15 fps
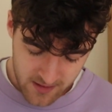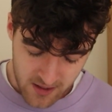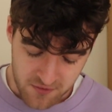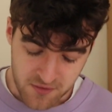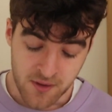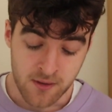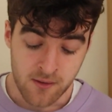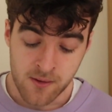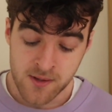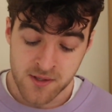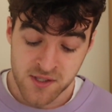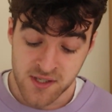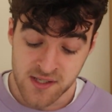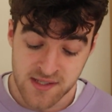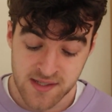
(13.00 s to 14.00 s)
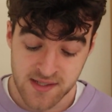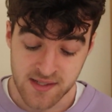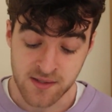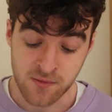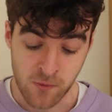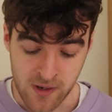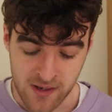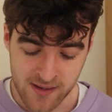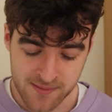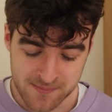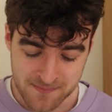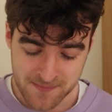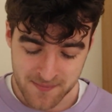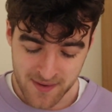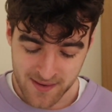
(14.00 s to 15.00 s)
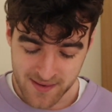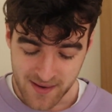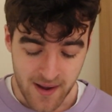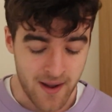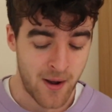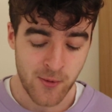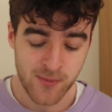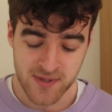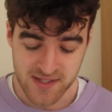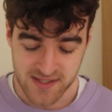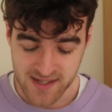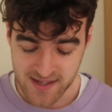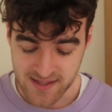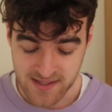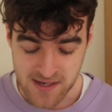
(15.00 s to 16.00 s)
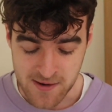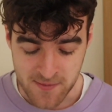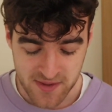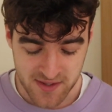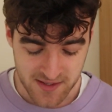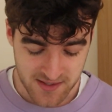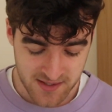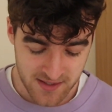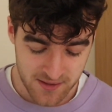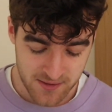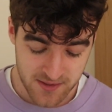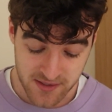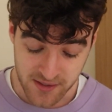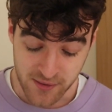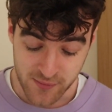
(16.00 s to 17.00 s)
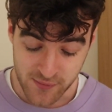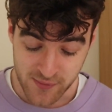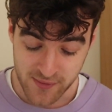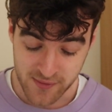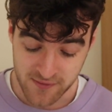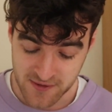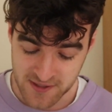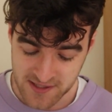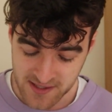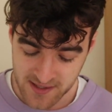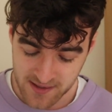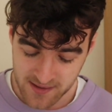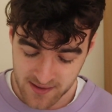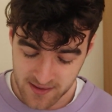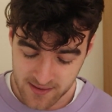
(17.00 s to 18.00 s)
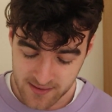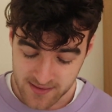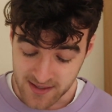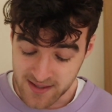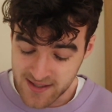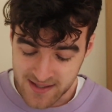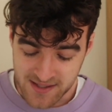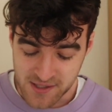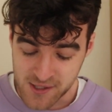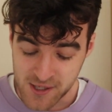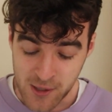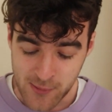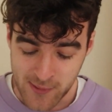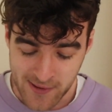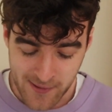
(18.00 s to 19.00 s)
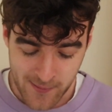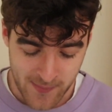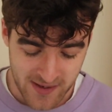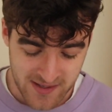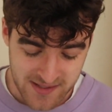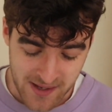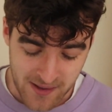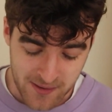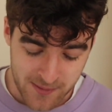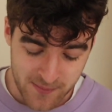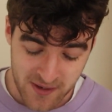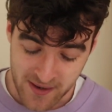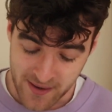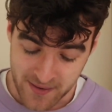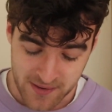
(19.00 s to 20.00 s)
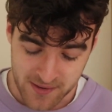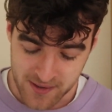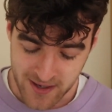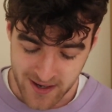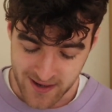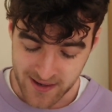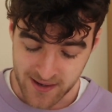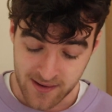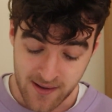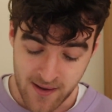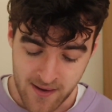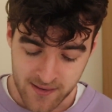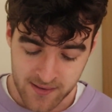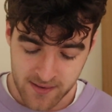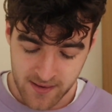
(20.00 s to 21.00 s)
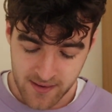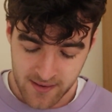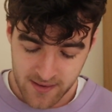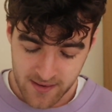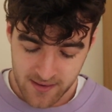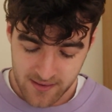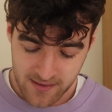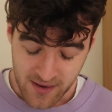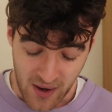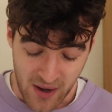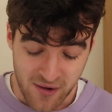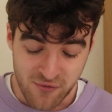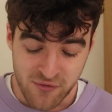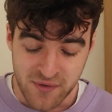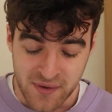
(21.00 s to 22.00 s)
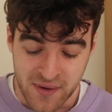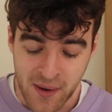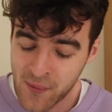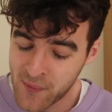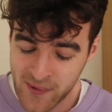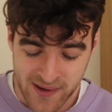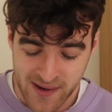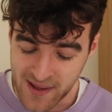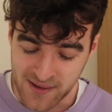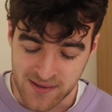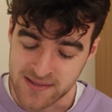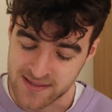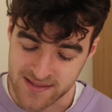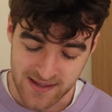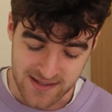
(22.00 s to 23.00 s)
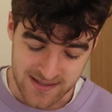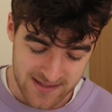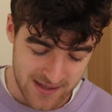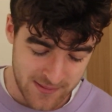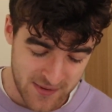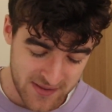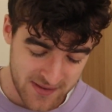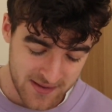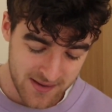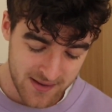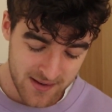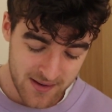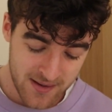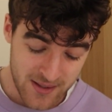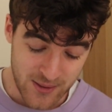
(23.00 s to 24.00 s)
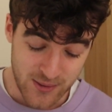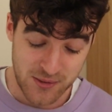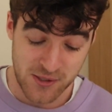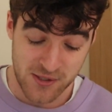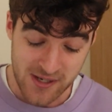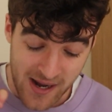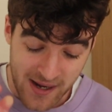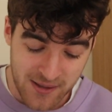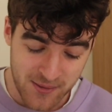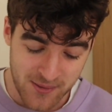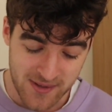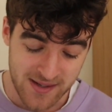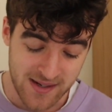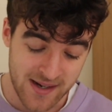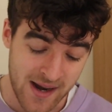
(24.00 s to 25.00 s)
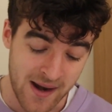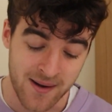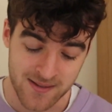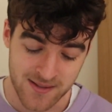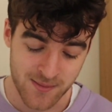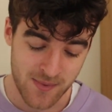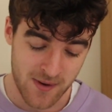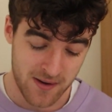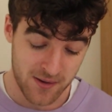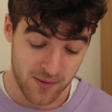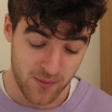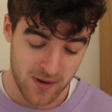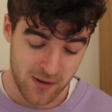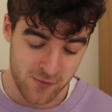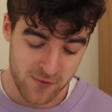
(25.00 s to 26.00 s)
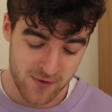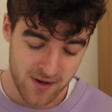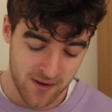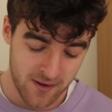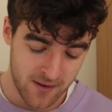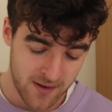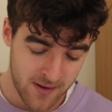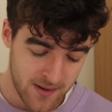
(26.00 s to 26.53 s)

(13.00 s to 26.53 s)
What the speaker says: If the Lord Jesus is willing, I hope to send Timothy to you soon for a visit. Then he can cheer me up by telling me how you're getting along. I have no one else like Timothy who genuinely cares about your welfare.